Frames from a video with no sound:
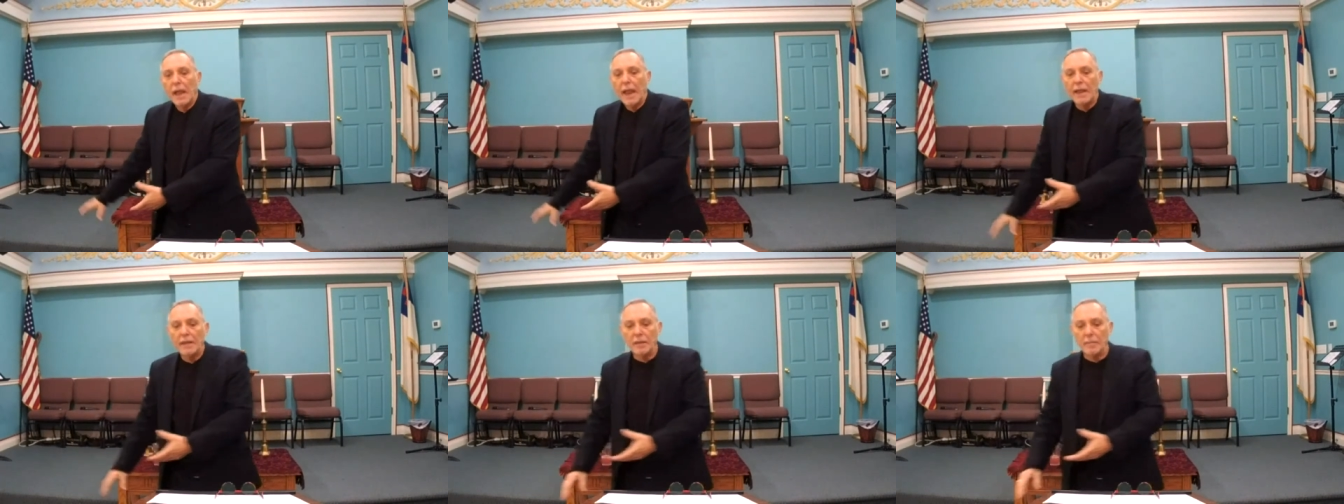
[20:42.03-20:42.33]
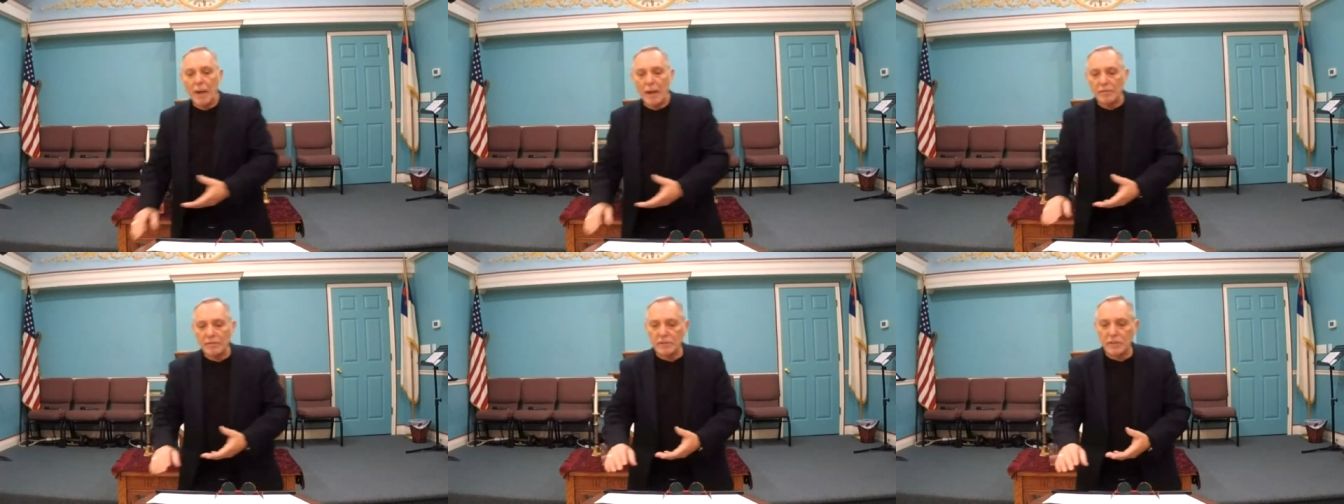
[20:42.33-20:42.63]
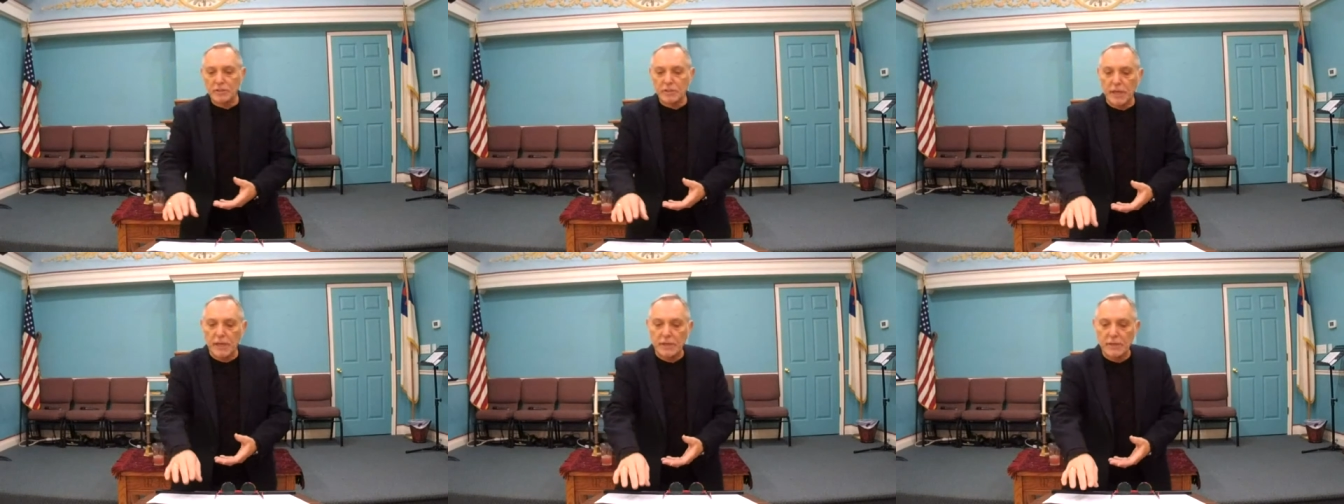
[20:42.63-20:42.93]
And the Bible
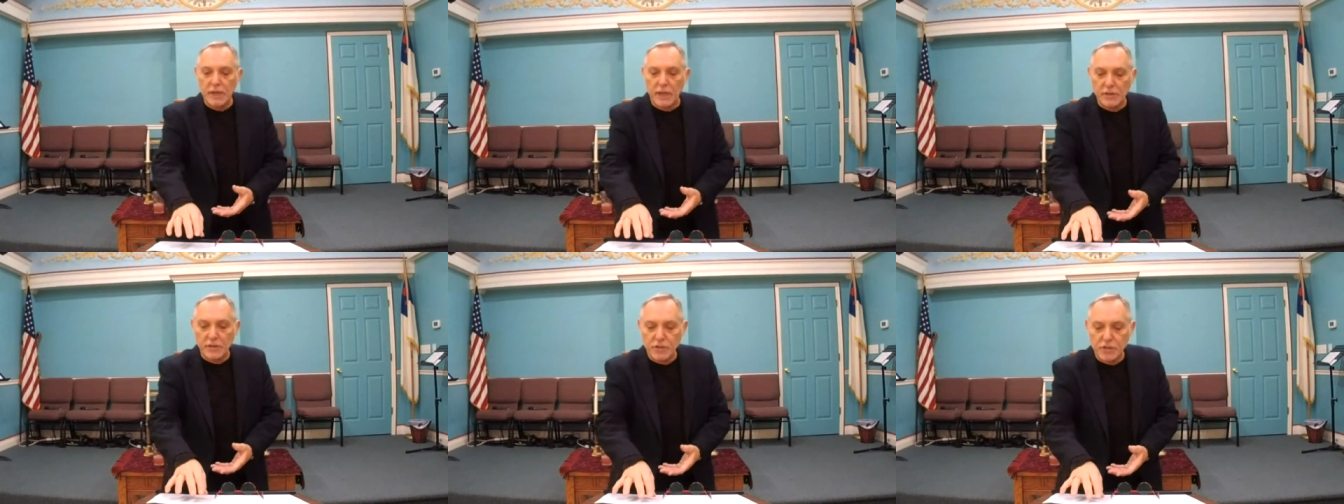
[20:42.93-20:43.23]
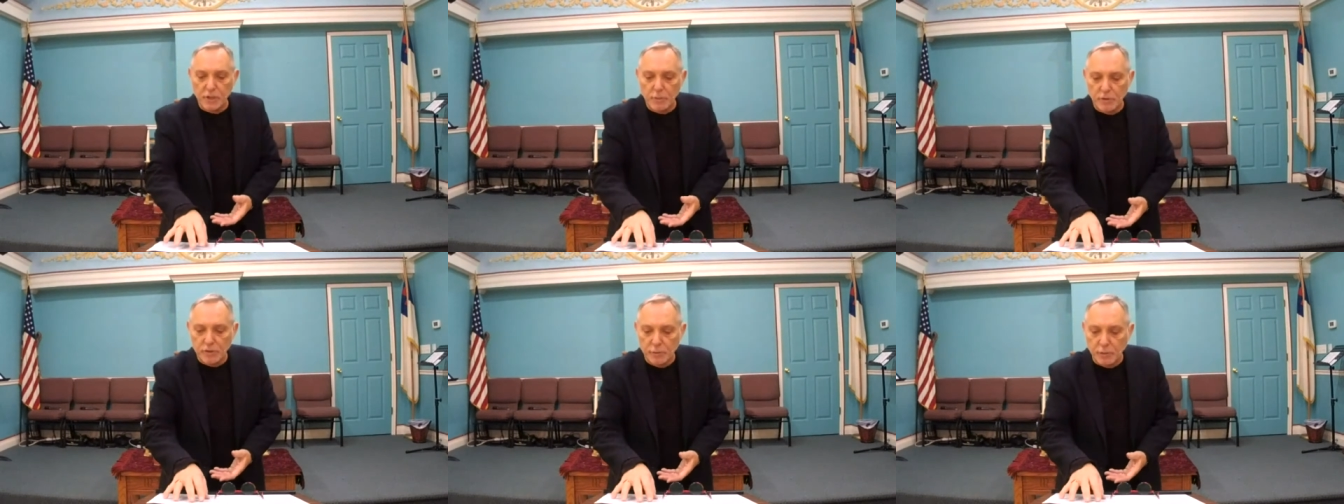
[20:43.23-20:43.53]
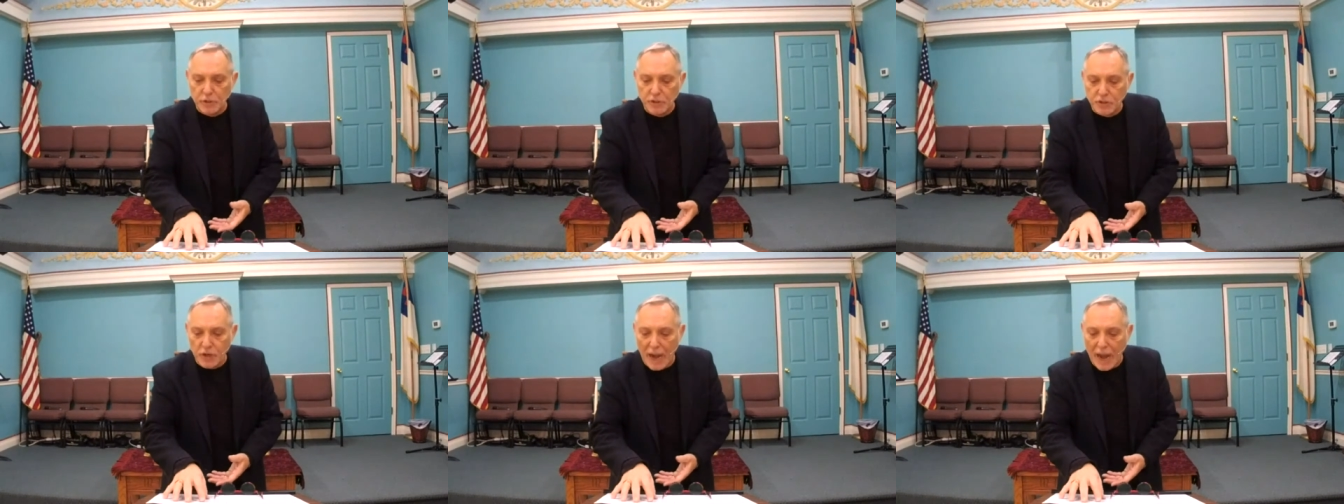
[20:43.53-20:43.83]
says, and, and she was
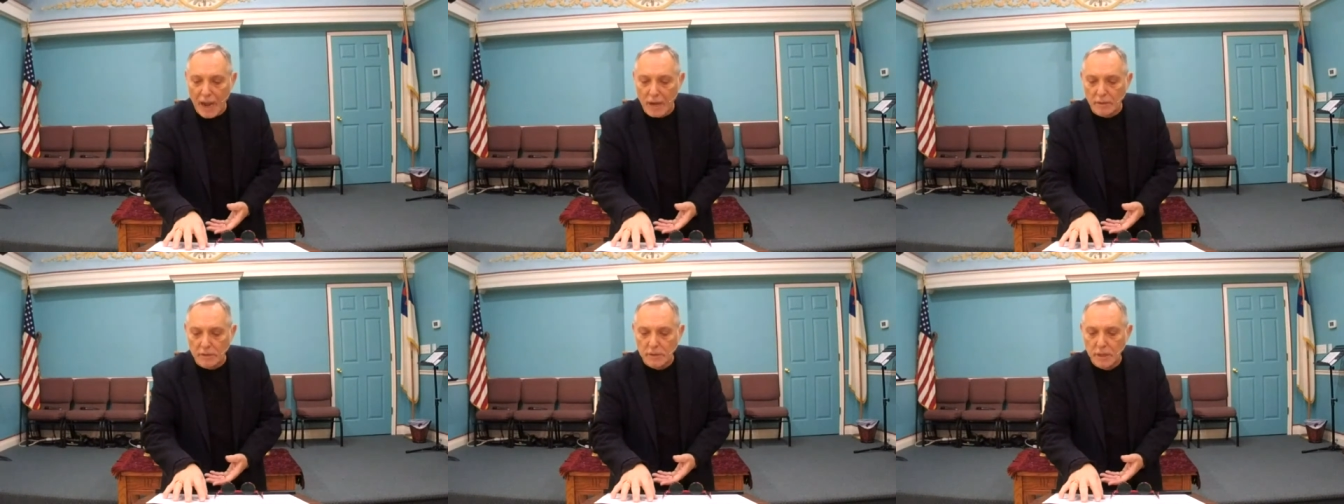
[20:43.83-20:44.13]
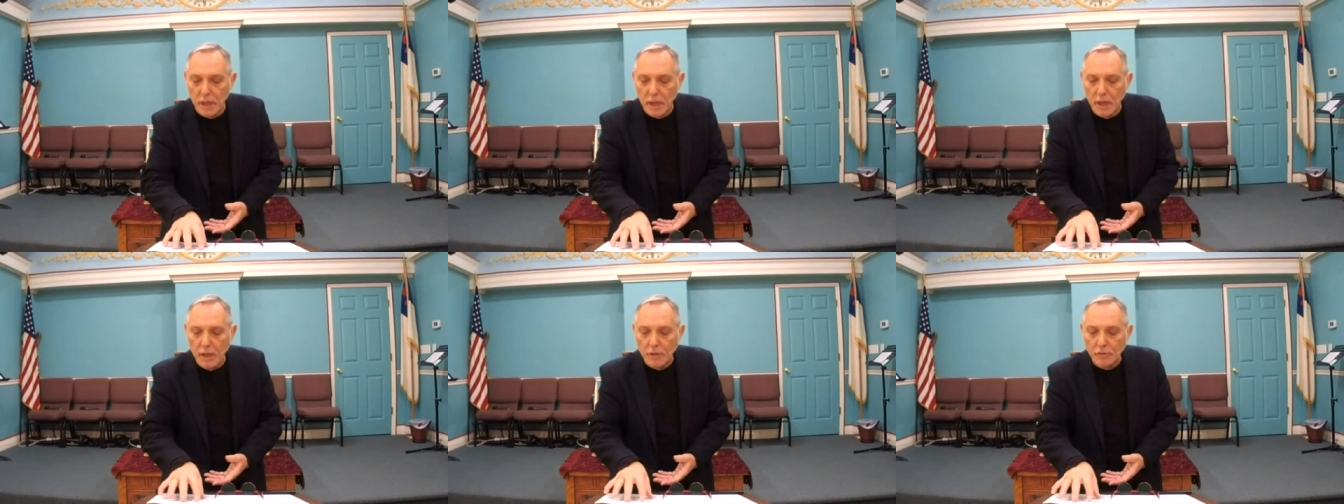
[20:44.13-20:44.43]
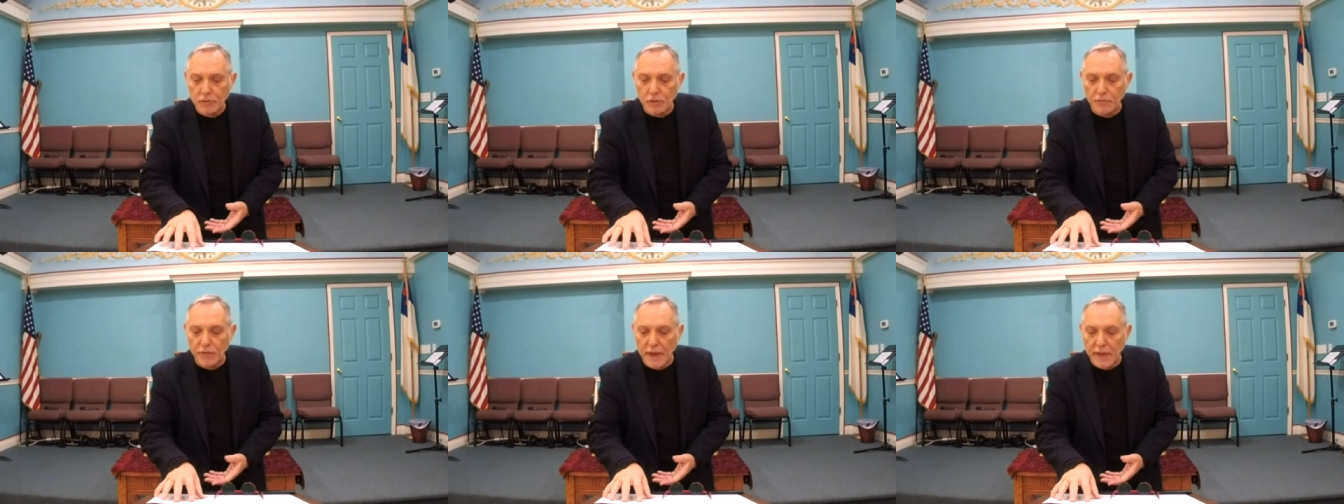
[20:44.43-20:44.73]
the child,
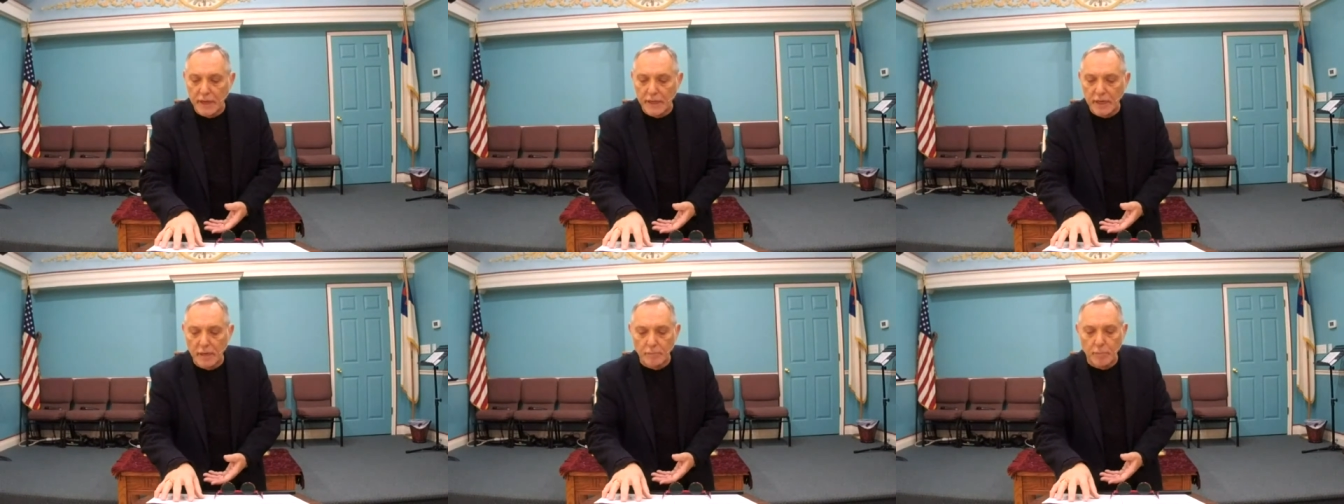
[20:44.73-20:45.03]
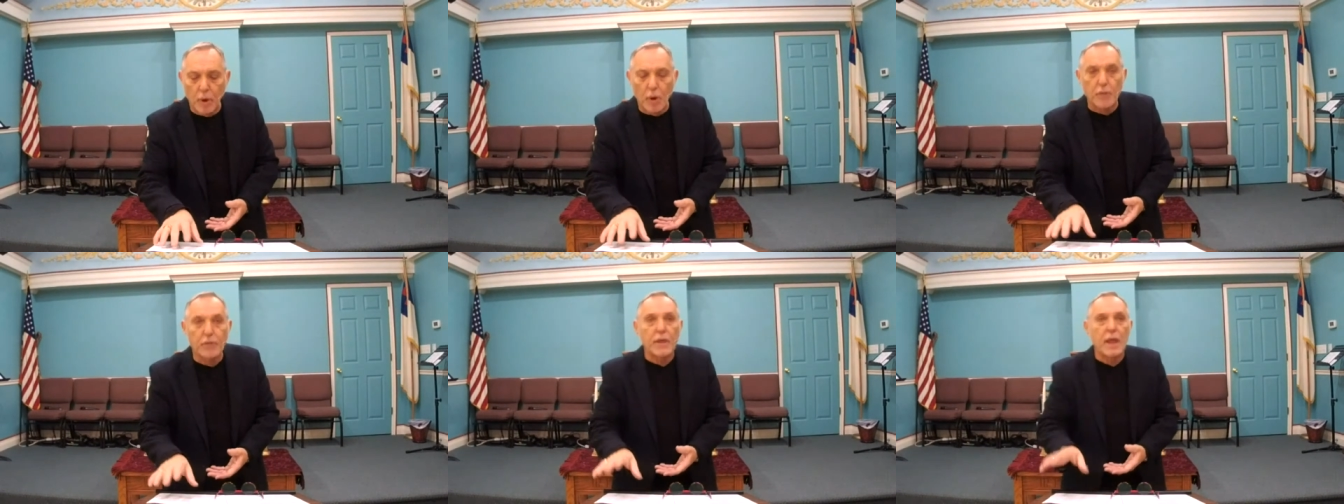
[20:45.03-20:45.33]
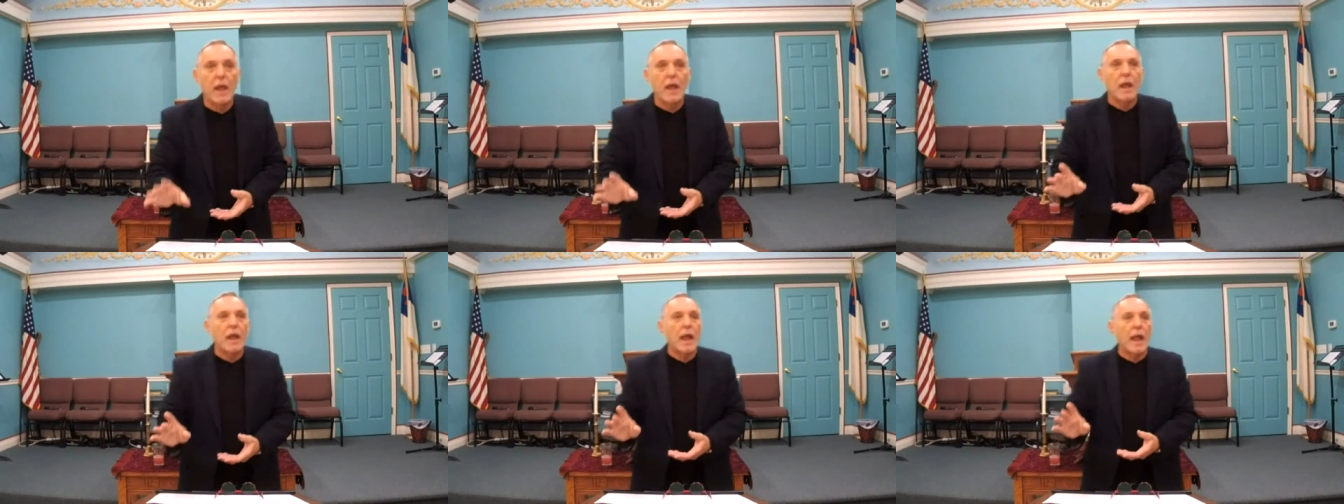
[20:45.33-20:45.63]
travailing in birth.